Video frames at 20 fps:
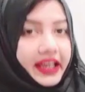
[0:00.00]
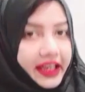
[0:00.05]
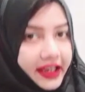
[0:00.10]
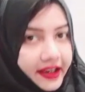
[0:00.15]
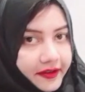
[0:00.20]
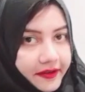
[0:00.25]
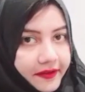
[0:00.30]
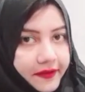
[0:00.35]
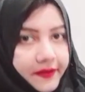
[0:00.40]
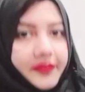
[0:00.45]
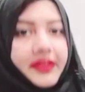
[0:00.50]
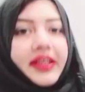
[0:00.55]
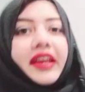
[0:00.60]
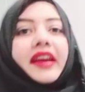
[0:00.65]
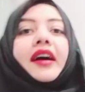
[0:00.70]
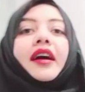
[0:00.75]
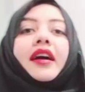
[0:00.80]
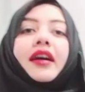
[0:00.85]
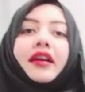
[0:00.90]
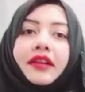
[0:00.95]
If
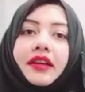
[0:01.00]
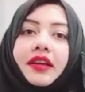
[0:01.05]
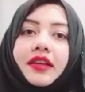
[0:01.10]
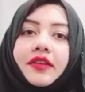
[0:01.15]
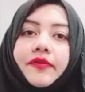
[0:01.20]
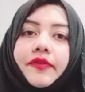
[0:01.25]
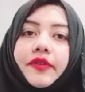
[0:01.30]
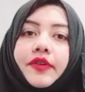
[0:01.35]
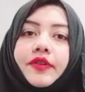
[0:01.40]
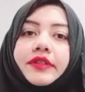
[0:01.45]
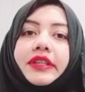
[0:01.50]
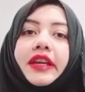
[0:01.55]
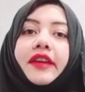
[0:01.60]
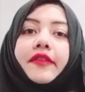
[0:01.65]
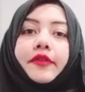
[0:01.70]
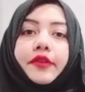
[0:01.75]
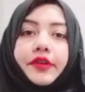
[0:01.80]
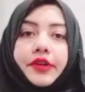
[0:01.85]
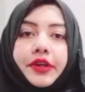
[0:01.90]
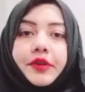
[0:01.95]
they are
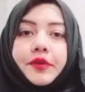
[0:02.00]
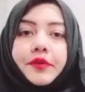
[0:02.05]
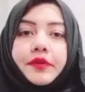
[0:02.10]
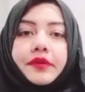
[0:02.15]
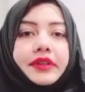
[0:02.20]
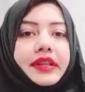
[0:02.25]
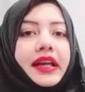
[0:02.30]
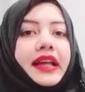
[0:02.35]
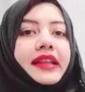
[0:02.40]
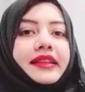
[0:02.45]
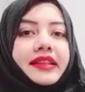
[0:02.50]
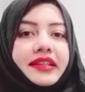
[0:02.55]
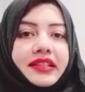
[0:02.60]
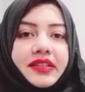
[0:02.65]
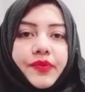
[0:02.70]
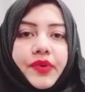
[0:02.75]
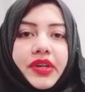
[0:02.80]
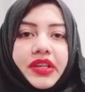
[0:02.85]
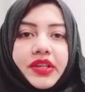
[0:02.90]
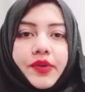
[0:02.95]
confusing for you, then
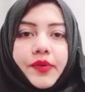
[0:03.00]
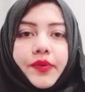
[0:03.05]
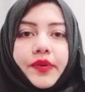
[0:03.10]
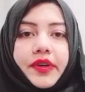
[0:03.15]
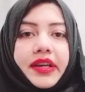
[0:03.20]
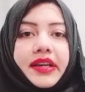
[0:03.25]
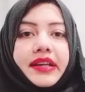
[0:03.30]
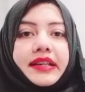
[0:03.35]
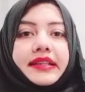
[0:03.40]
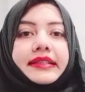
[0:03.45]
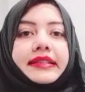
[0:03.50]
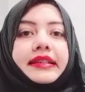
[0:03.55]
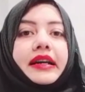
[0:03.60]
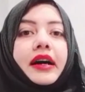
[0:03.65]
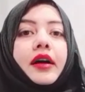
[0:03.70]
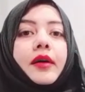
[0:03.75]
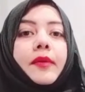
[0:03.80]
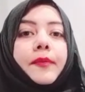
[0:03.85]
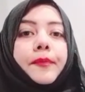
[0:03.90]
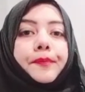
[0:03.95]
this video is
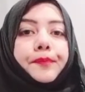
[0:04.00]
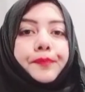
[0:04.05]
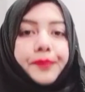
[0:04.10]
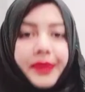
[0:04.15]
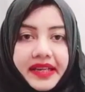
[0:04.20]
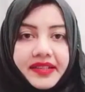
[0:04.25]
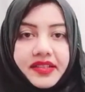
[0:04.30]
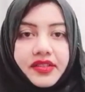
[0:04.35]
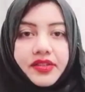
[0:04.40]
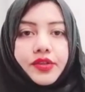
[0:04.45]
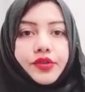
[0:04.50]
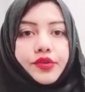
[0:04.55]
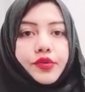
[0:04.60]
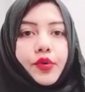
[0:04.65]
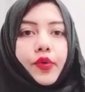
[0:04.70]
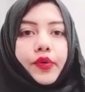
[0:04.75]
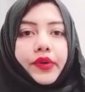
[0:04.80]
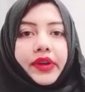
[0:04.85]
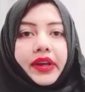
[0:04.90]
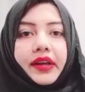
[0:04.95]
a best
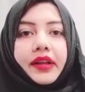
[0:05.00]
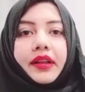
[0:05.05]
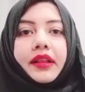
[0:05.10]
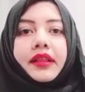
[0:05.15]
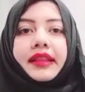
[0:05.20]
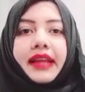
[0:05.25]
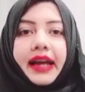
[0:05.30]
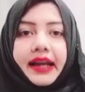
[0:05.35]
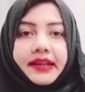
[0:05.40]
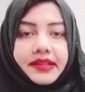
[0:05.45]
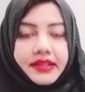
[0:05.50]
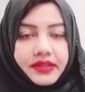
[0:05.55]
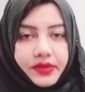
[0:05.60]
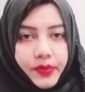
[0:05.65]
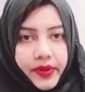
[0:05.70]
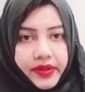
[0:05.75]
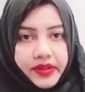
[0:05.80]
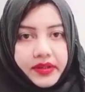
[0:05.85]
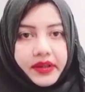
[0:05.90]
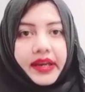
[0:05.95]
tutorial that is
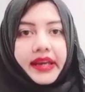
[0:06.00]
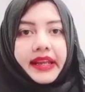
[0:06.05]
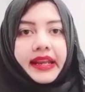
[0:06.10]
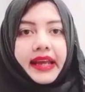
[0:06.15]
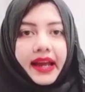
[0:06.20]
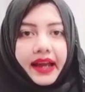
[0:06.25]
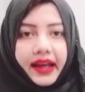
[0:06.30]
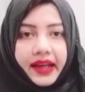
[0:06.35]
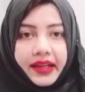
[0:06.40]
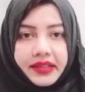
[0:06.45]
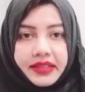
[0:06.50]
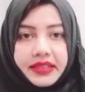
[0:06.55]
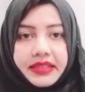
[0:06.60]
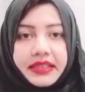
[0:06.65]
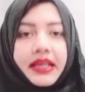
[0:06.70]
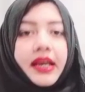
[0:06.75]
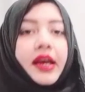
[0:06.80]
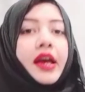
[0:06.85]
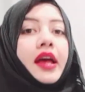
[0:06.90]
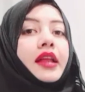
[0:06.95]
going to
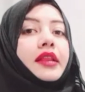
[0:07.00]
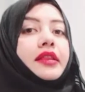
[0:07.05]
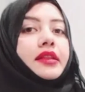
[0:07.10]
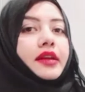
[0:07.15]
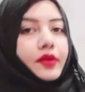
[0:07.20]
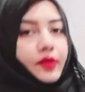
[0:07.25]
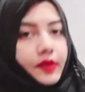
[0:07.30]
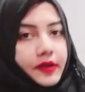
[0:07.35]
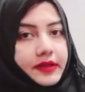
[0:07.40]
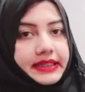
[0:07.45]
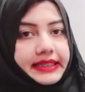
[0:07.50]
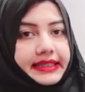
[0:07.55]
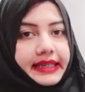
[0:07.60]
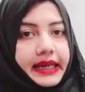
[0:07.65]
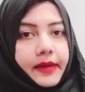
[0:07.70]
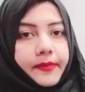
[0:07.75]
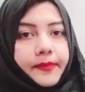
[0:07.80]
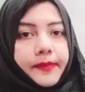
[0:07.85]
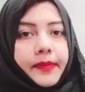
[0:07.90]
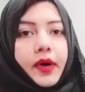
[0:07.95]
enhance the
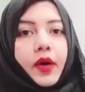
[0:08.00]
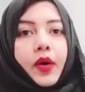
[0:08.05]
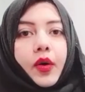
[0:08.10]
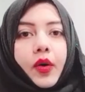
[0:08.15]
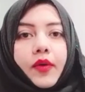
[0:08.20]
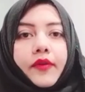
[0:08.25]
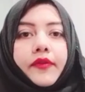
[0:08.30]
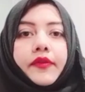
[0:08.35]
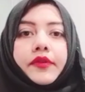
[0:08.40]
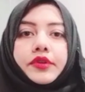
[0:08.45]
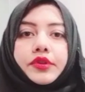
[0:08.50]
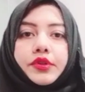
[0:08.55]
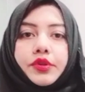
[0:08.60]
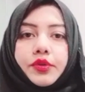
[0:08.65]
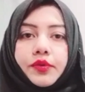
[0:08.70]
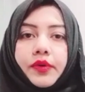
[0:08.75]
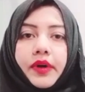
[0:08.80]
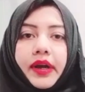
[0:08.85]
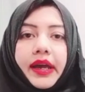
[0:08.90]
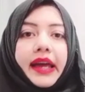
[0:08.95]
concept of
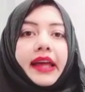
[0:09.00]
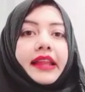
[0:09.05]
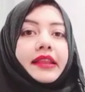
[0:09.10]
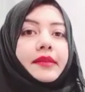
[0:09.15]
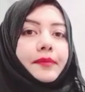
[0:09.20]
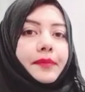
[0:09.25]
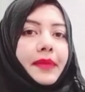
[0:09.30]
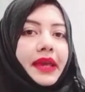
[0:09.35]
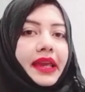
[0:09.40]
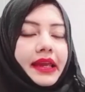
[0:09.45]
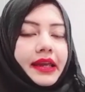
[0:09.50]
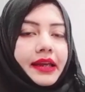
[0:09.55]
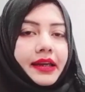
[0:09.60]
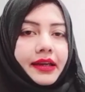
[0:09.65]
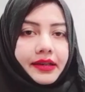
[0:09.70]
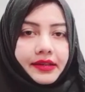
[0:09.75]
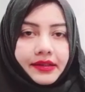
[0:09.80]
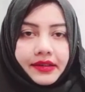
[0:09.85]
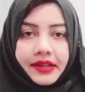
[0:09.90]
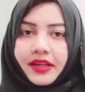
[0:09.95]
do and
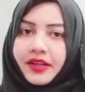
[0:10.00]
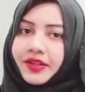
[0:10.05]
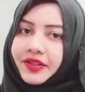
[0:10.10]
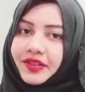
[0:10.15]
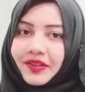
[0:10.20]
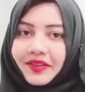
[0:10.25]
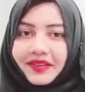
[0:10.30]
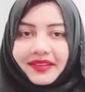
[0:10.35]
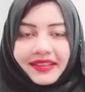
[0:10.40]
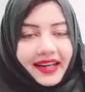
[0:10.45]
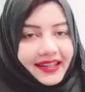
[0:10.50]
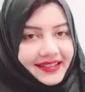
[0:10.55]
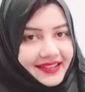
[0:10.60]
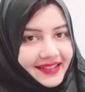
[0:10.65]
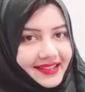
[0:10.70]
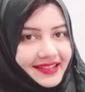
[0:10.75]
make. So let's